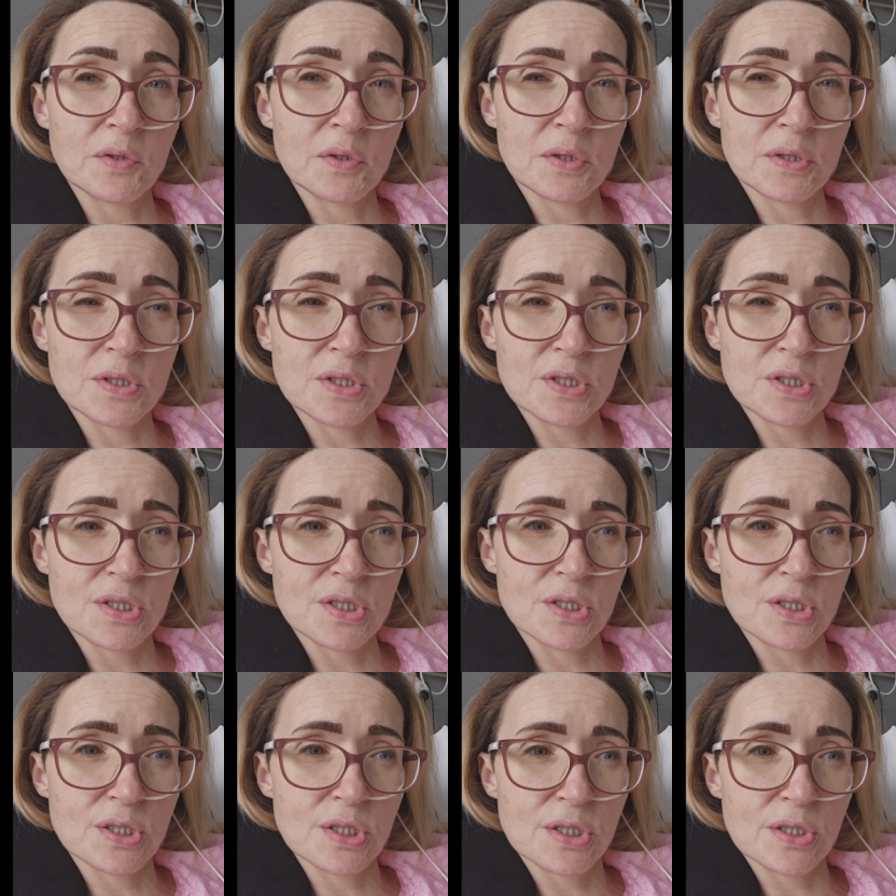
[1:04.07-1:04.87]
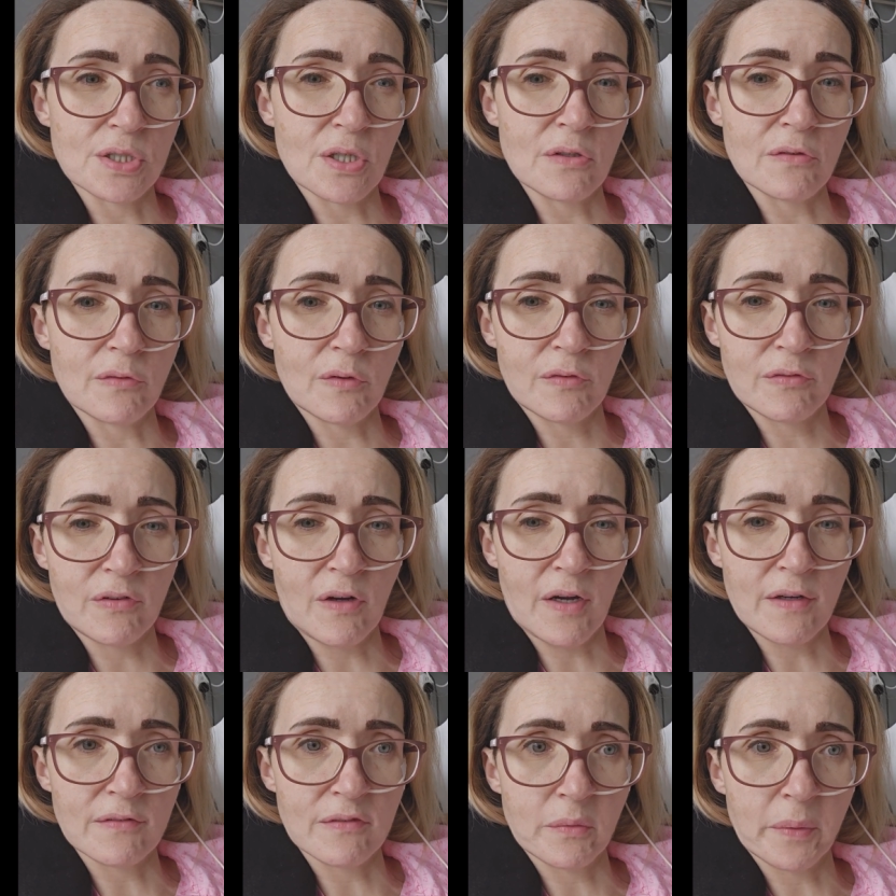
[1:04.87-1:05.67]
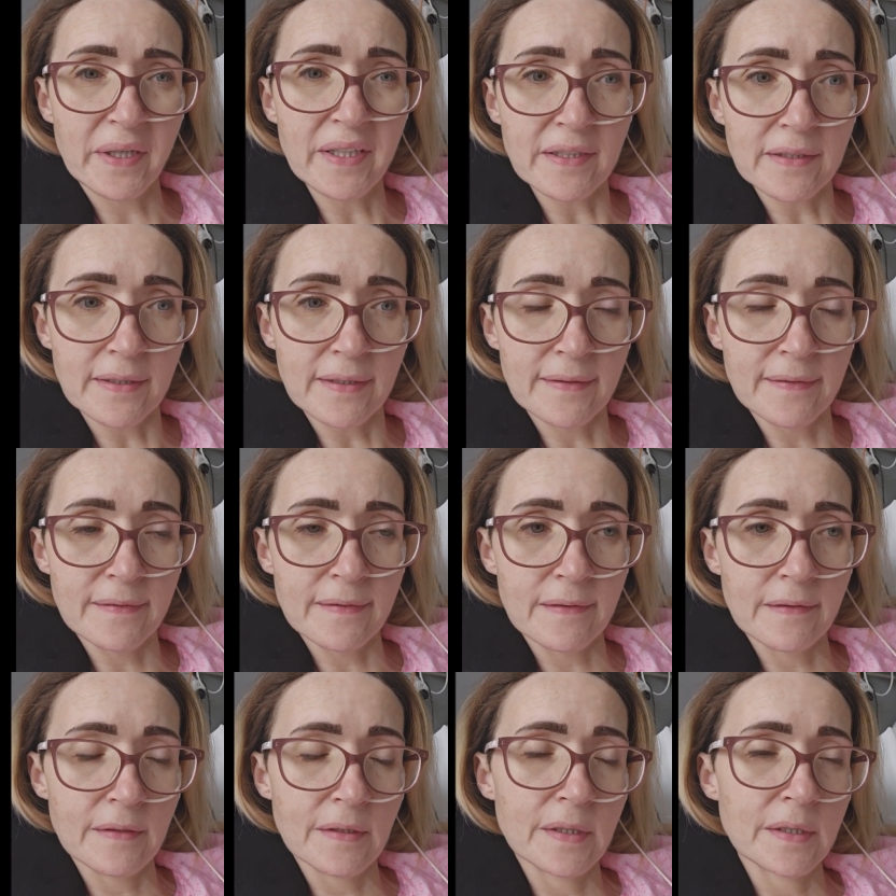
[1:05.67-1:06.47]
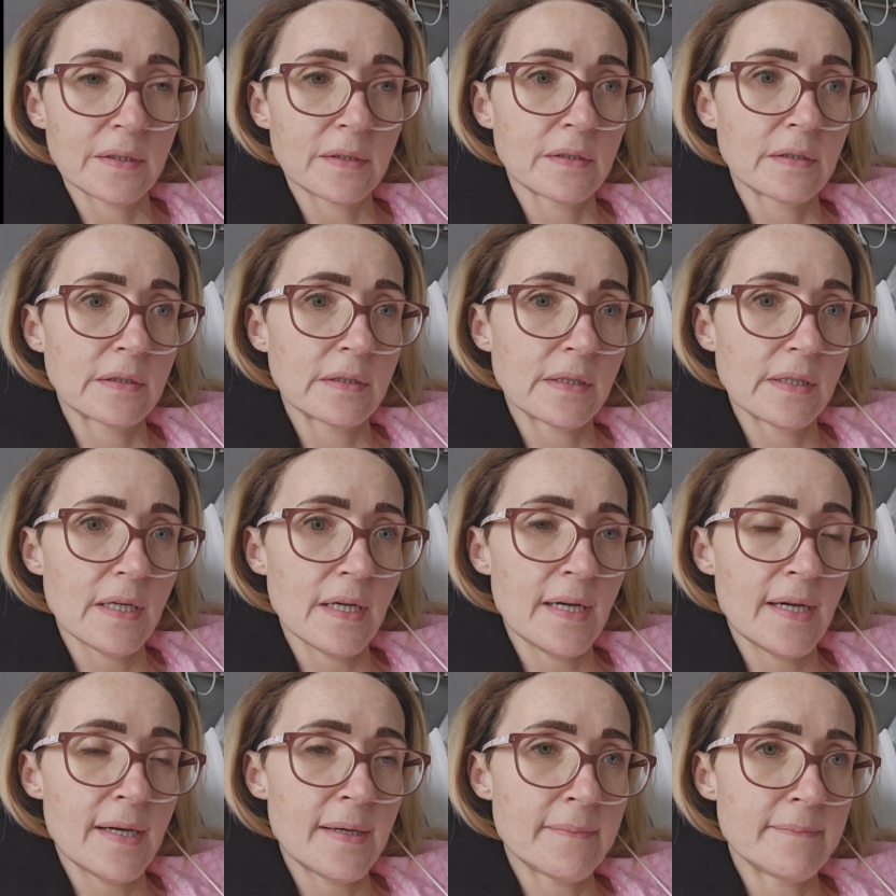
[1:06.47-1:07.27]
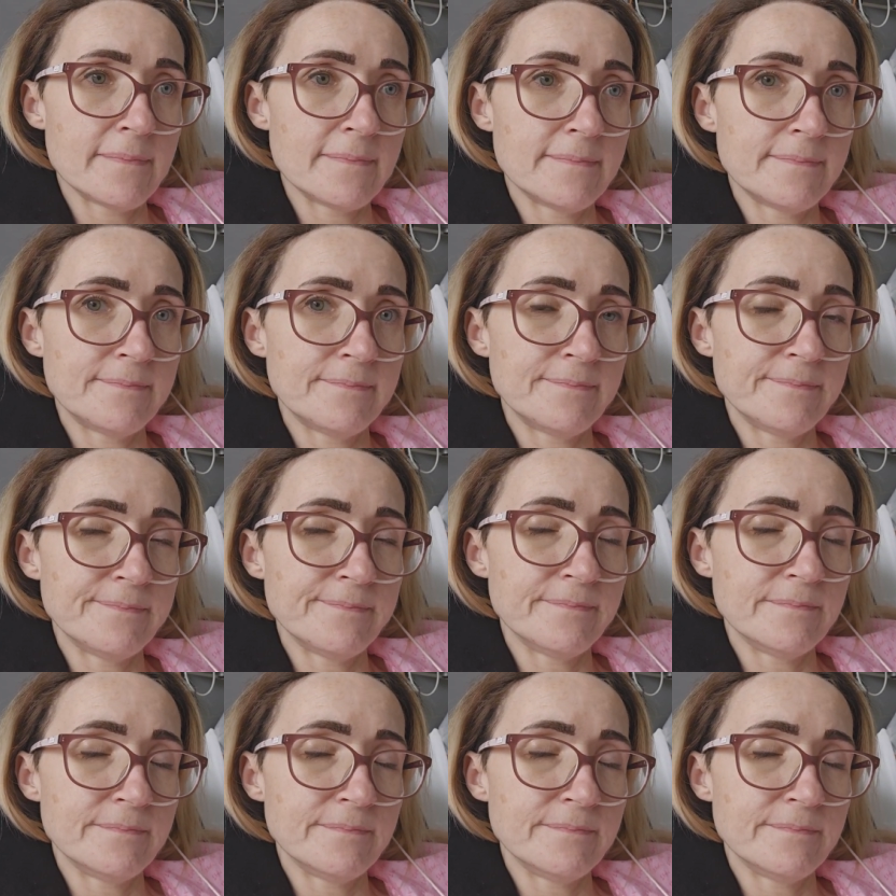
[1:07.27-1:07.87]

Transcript: for just over five weeks. Um,